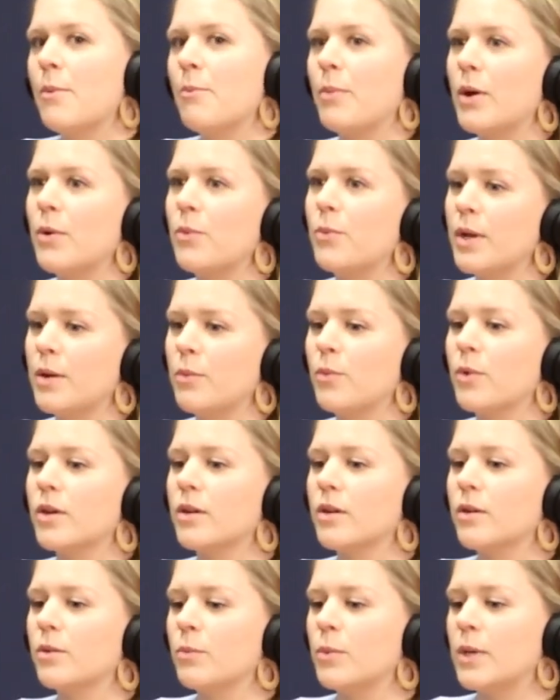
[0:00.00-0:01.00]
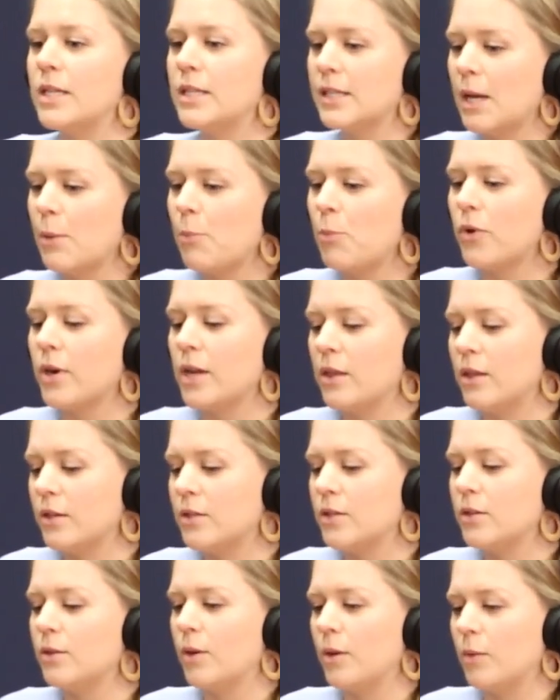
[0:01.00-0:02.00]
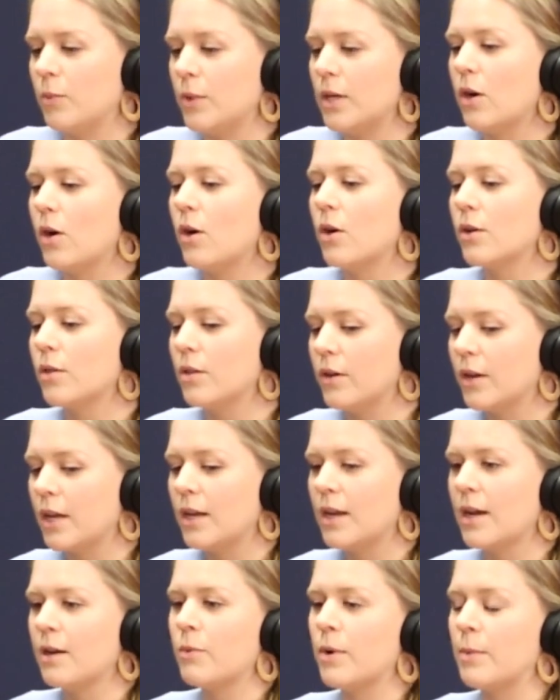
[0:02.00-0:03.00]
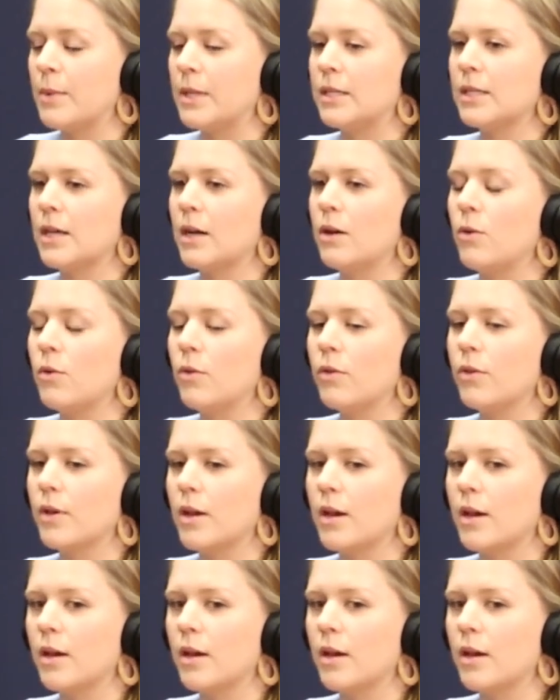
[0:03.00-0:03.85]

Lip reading: But when we separate the two and we are looking at women's health,